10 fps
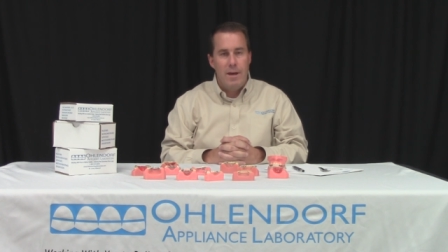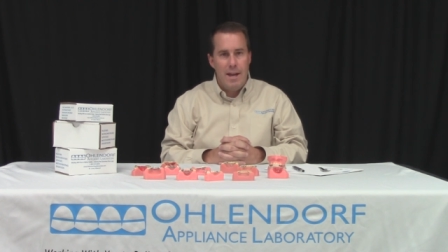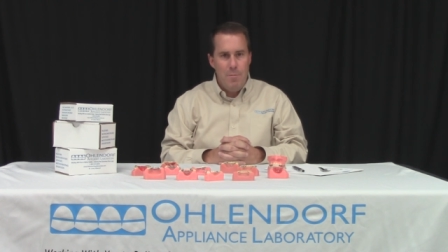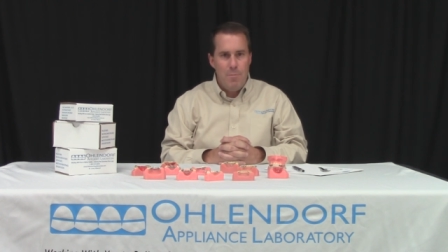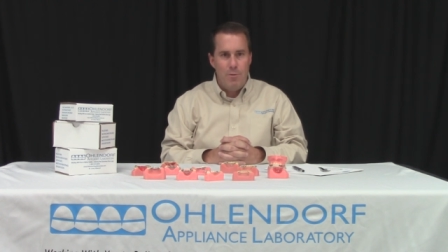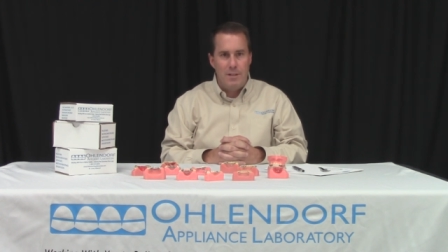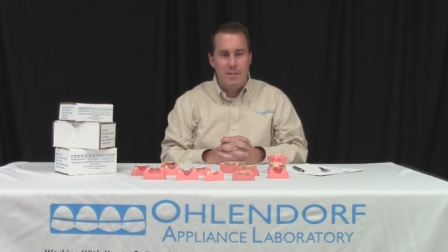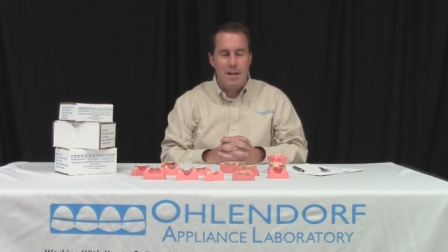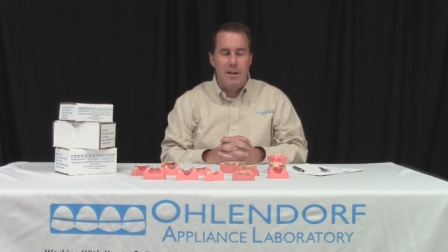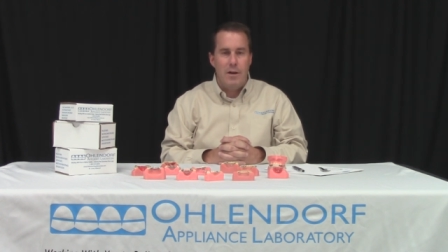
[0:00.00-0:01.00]
and I'm the
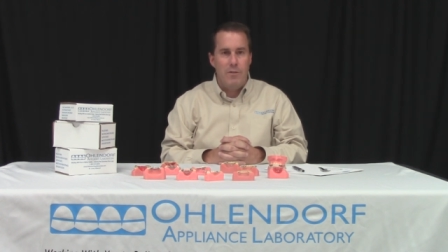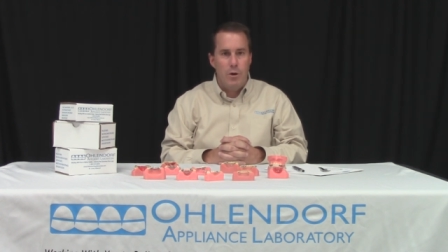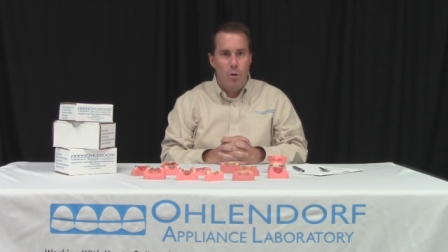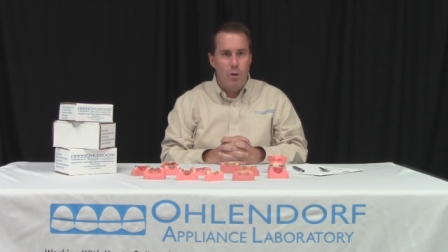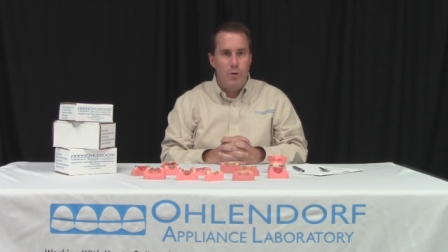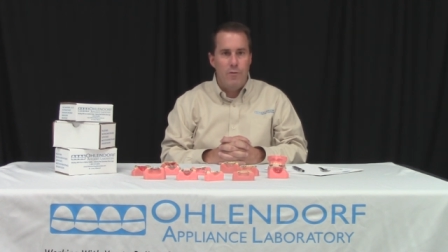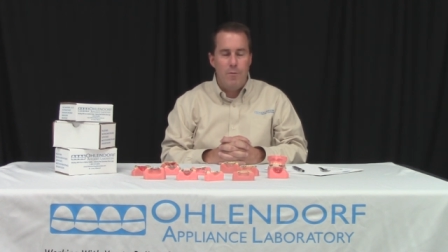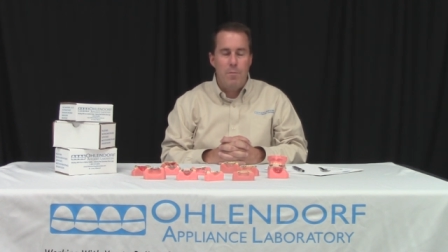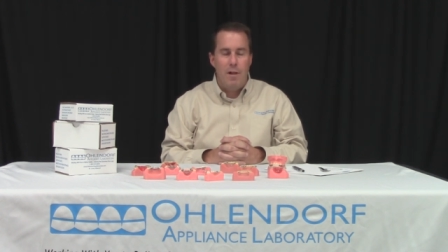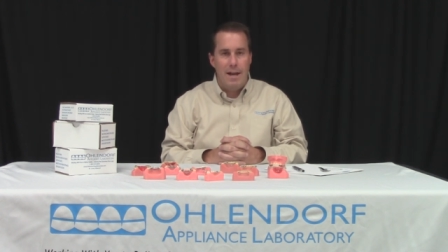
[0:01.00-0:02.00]
president of the Ohlendorf
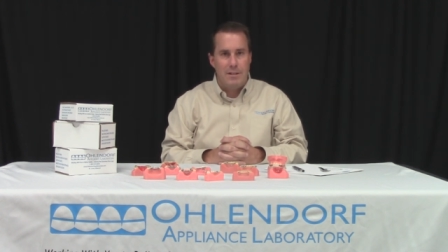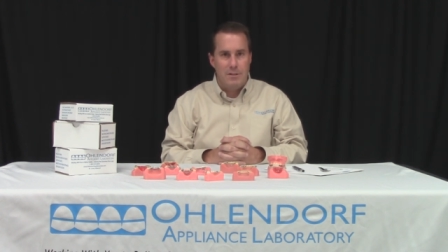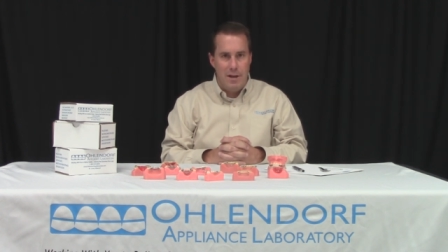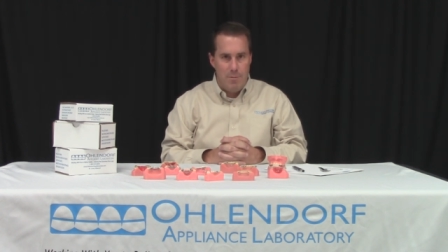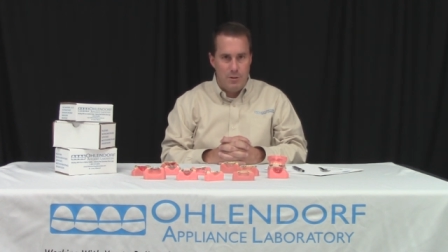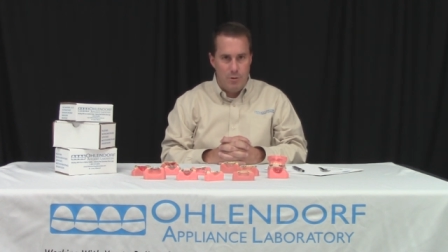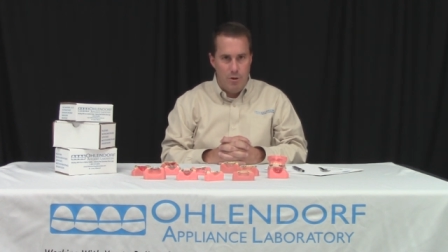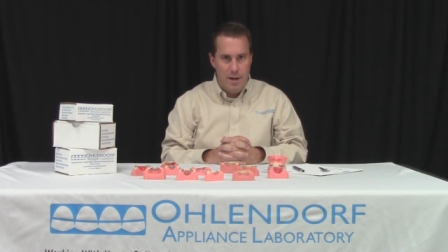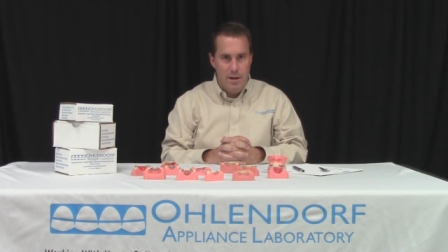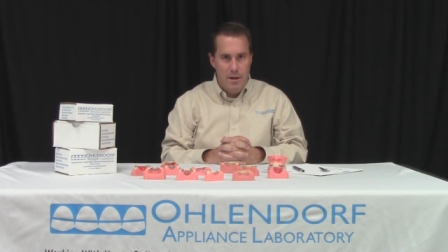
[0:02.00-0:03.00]
Appliance Laboratory.